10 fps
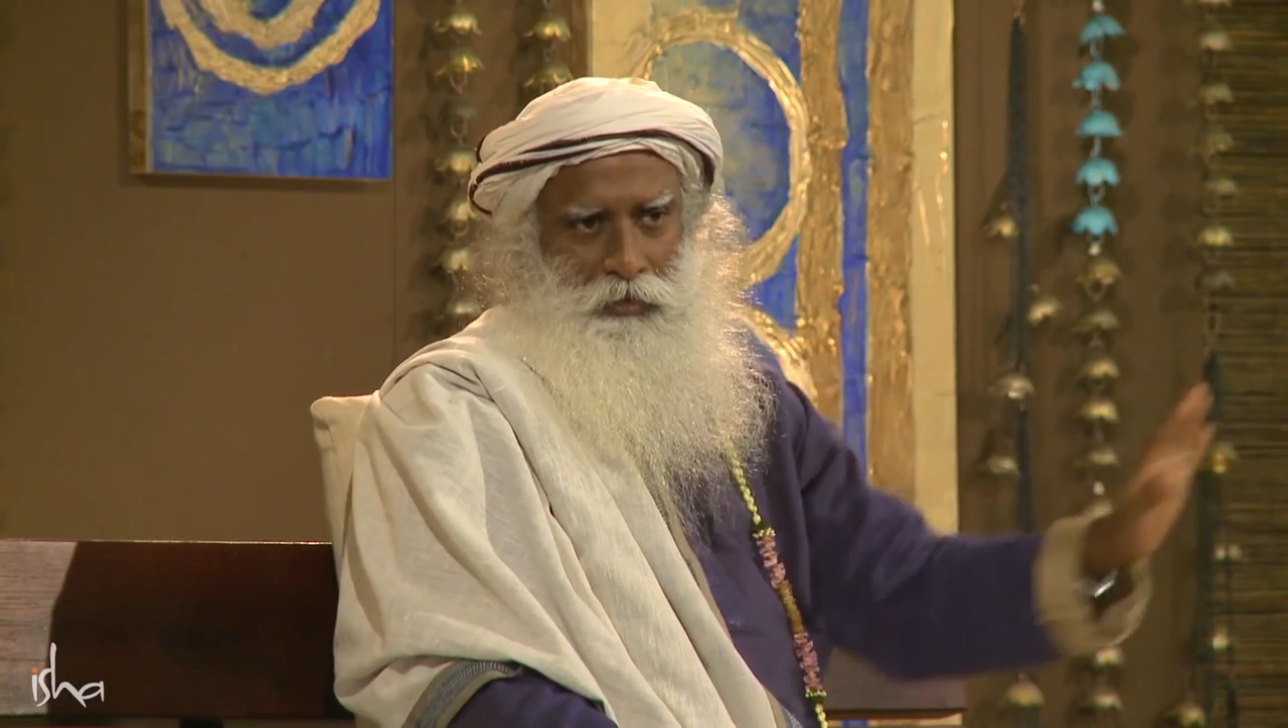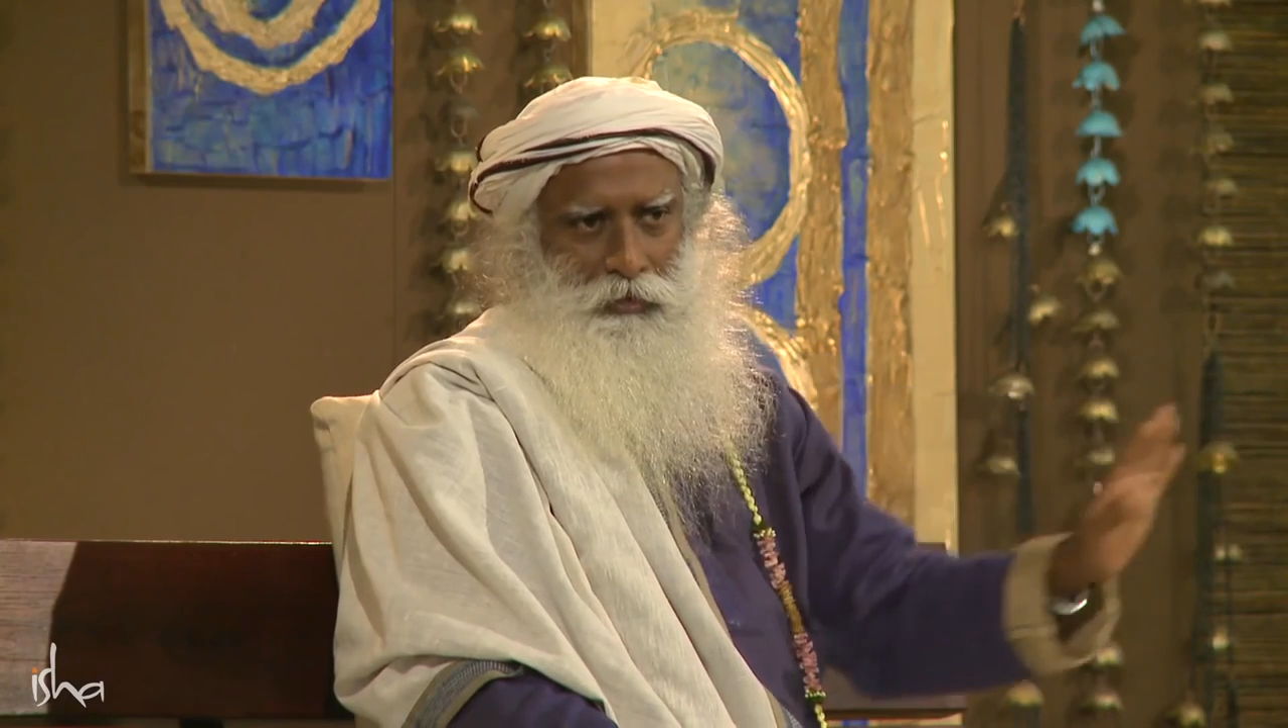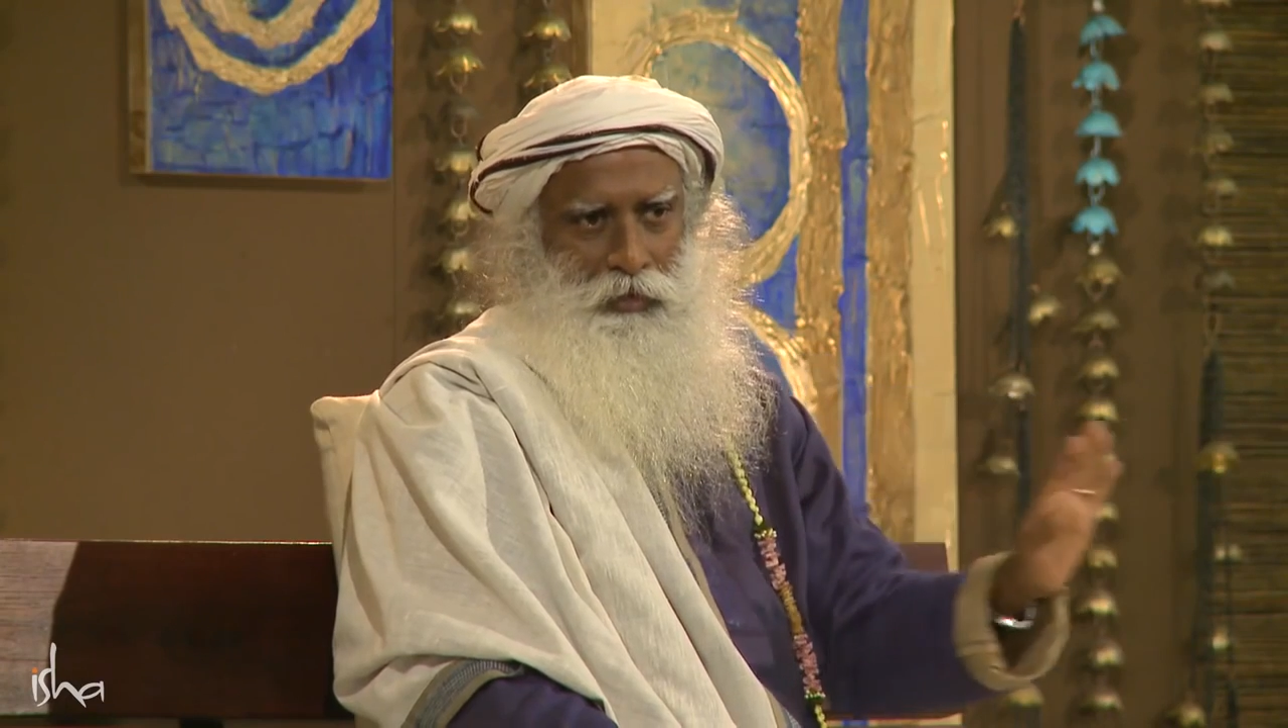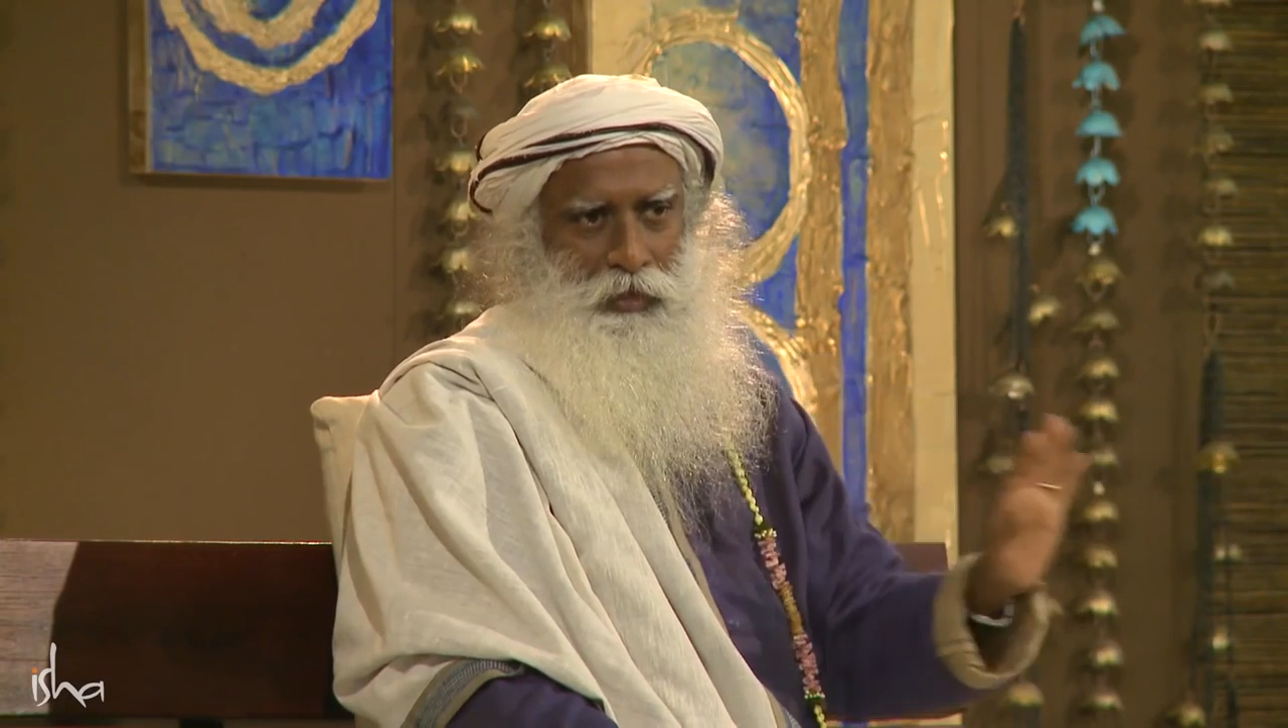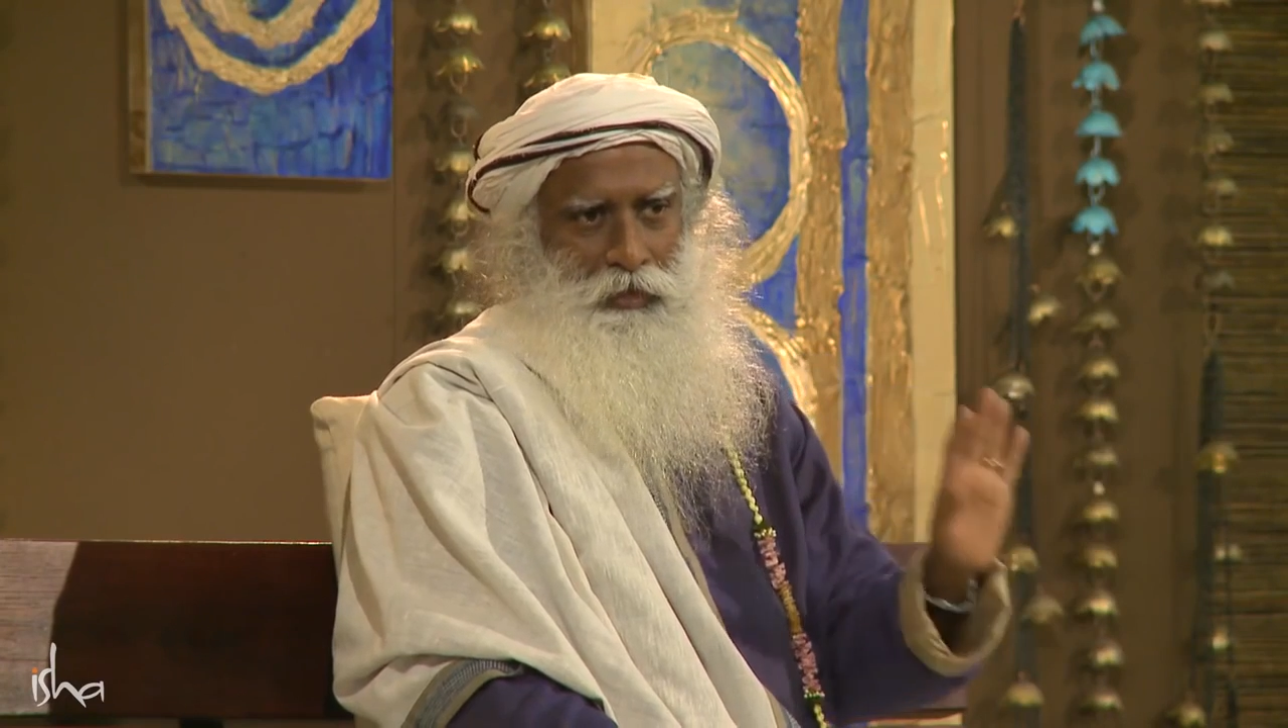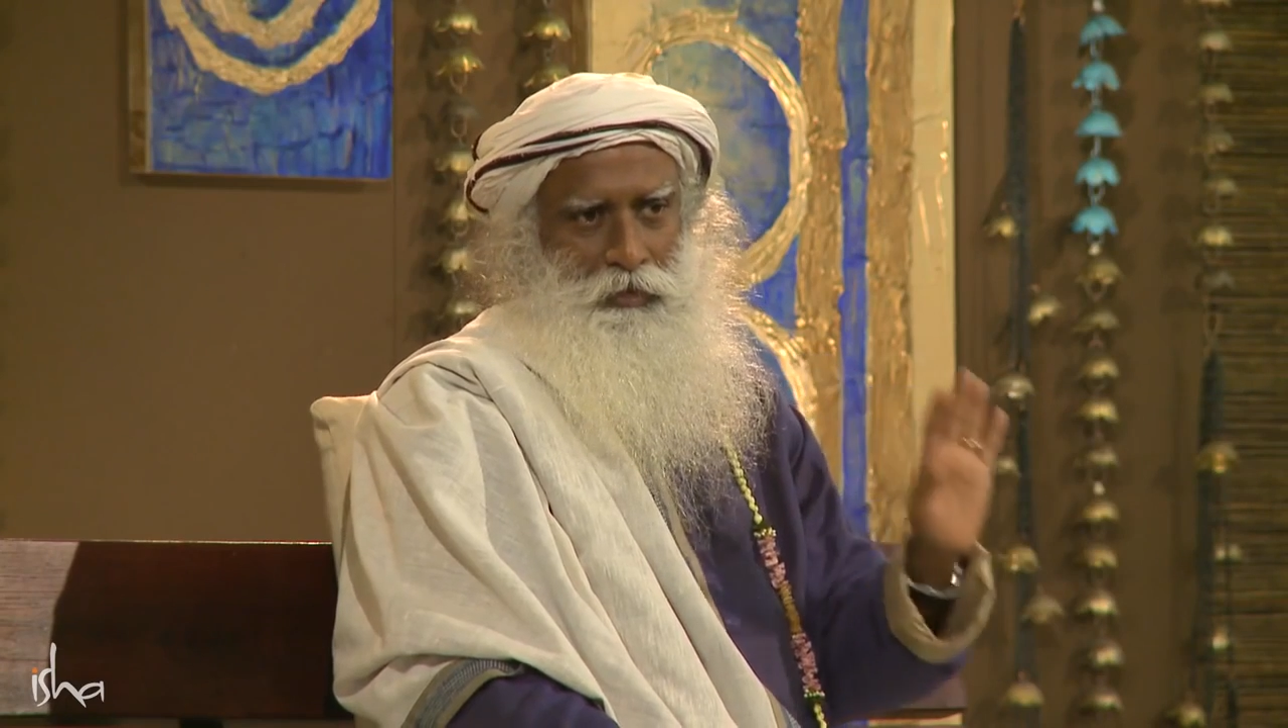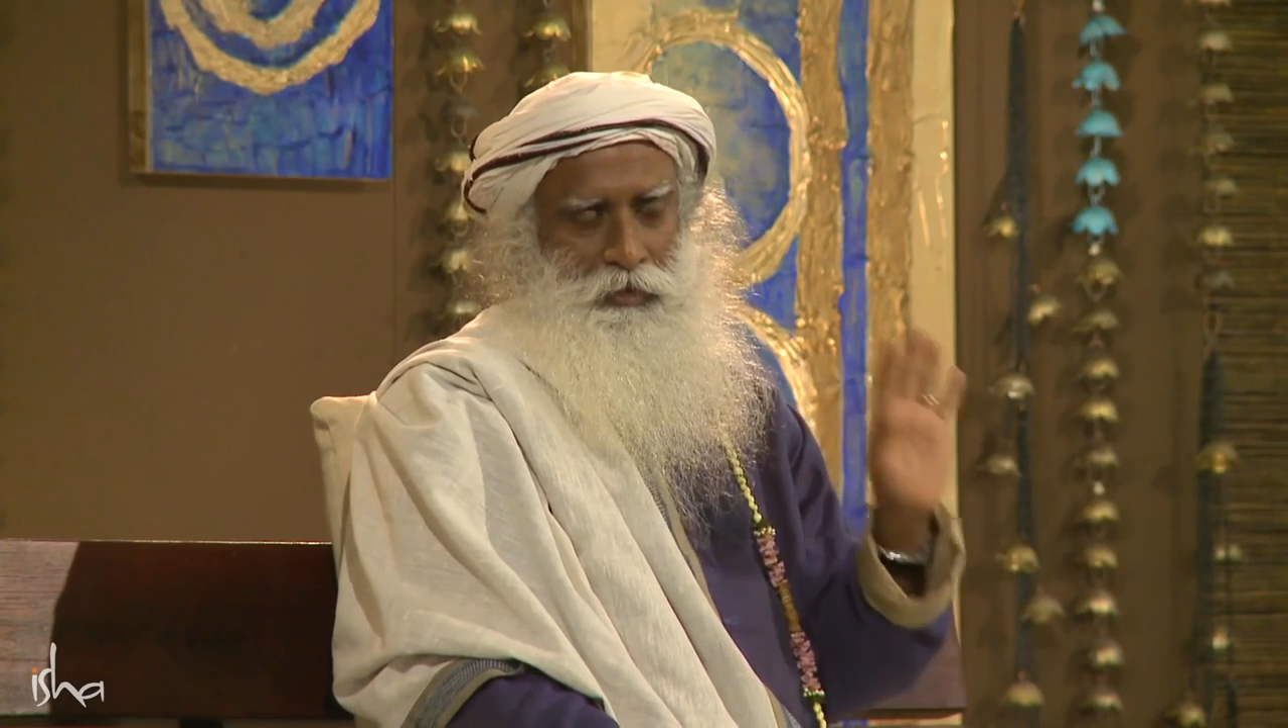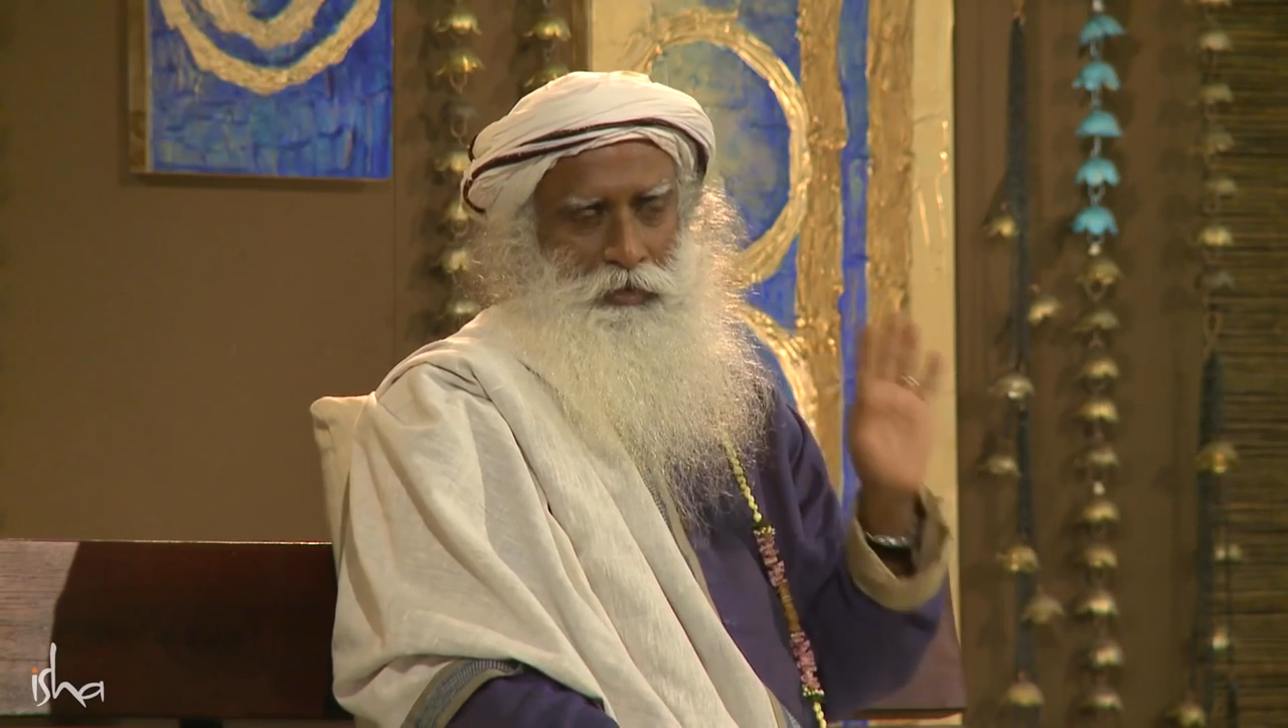there is a